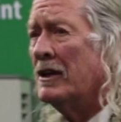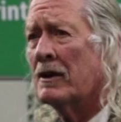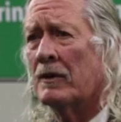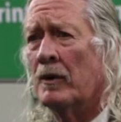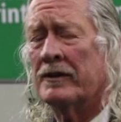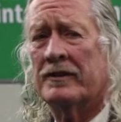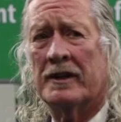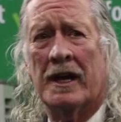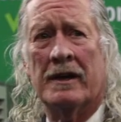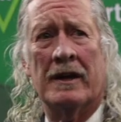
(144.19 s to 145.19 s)
here once
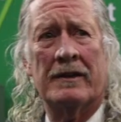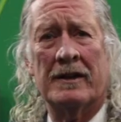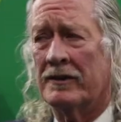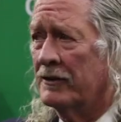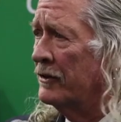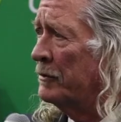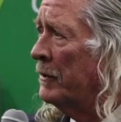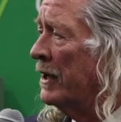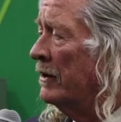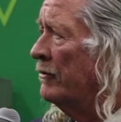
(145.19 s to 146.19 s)
again. I think this is
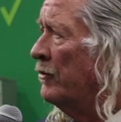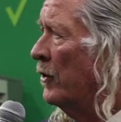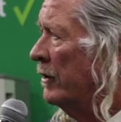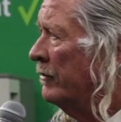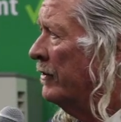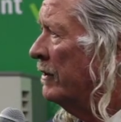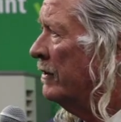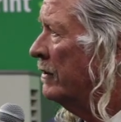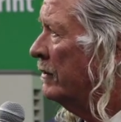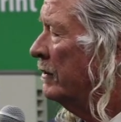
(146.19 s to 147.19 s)
my
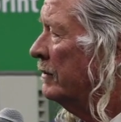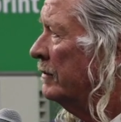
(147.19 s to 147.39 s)
45th